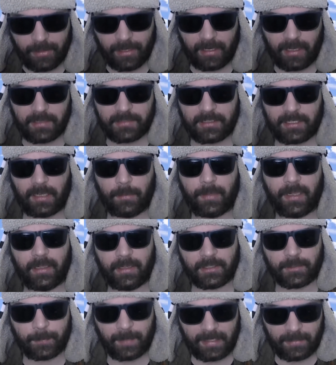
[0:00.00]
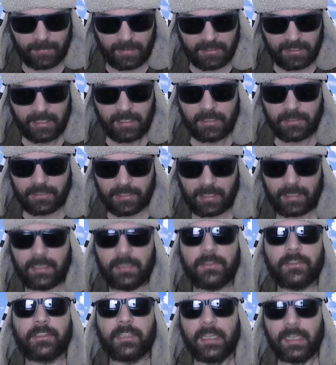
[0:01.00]
the last time I explain this,
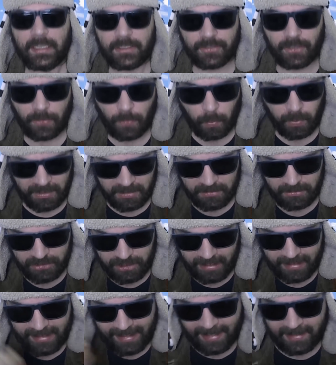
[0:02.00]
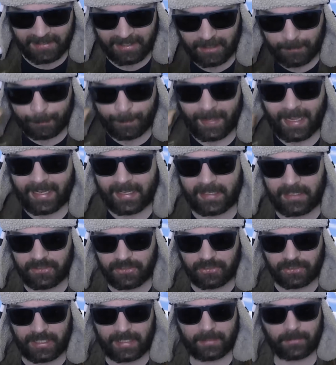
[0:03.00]
science is not one gigantic
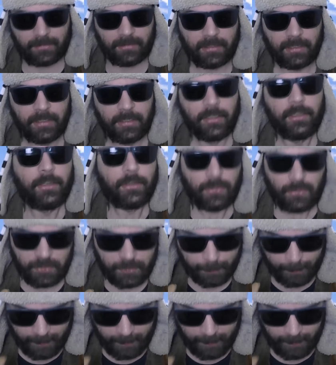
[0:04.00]
package deal whose